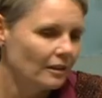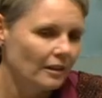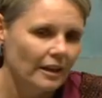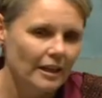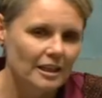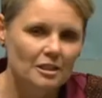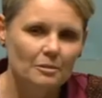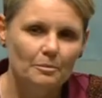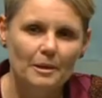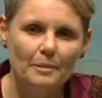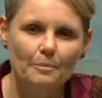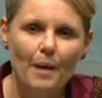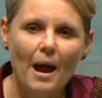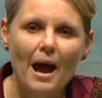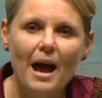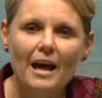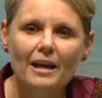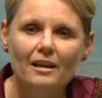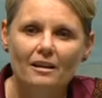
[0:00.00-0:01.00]
and to be
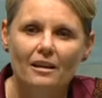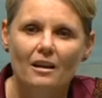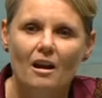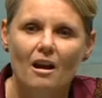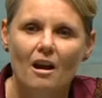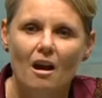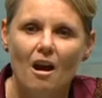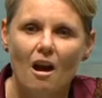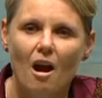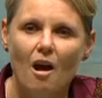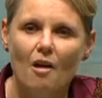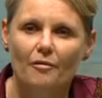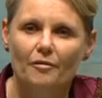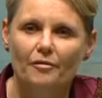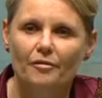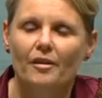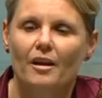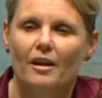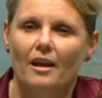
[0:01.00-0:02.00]
part
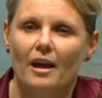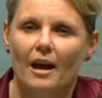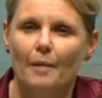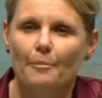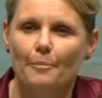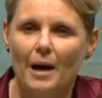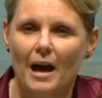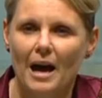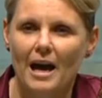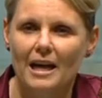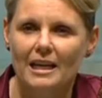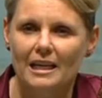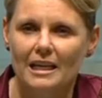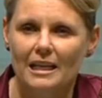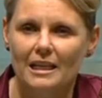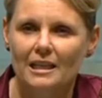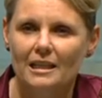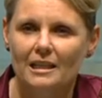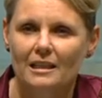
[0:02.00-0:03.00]
of a
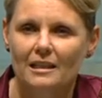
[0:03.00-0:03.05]
party